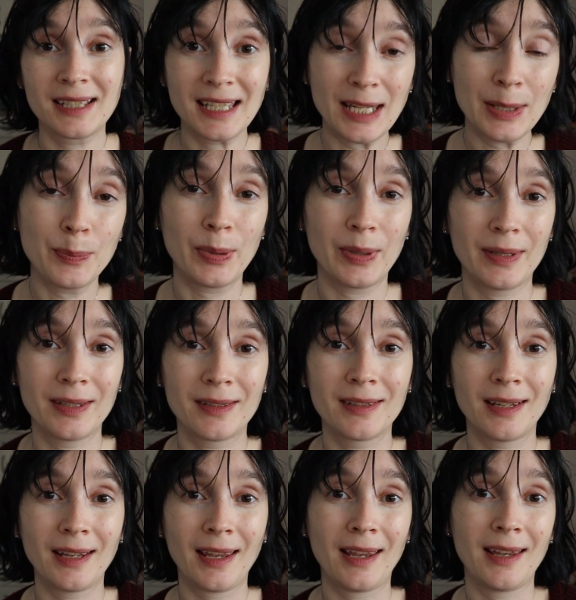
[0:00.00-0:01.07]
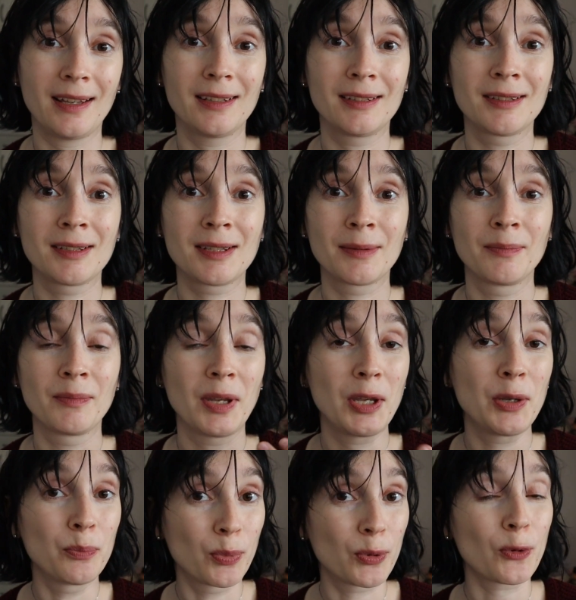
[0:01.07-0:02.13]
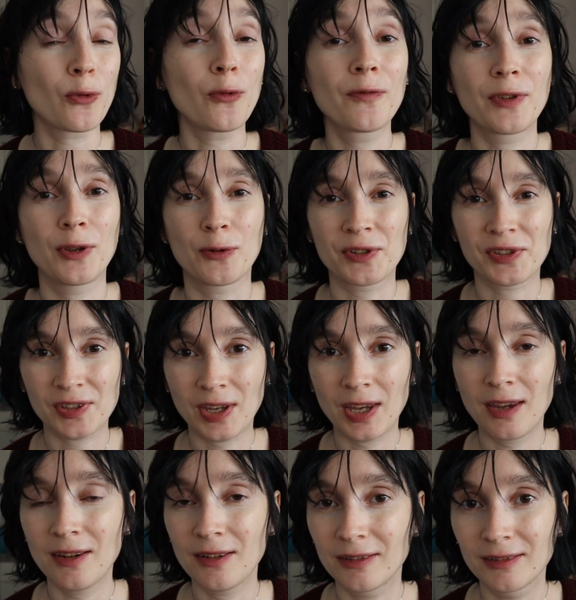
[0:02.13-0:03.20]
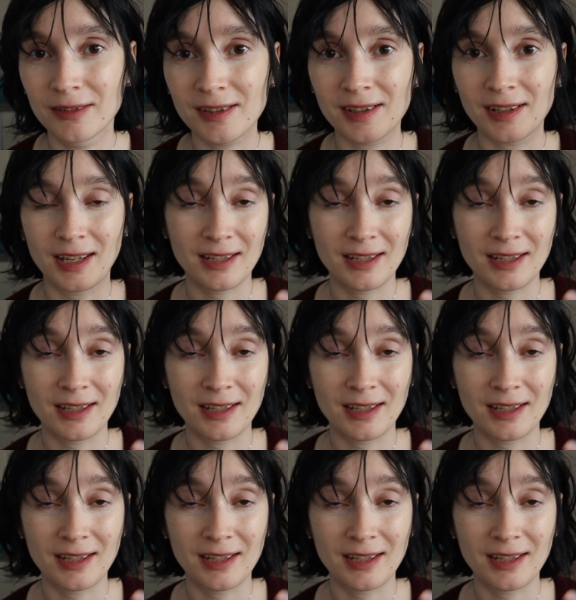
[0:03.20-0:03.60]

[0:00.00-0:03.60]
deepen and improve your skills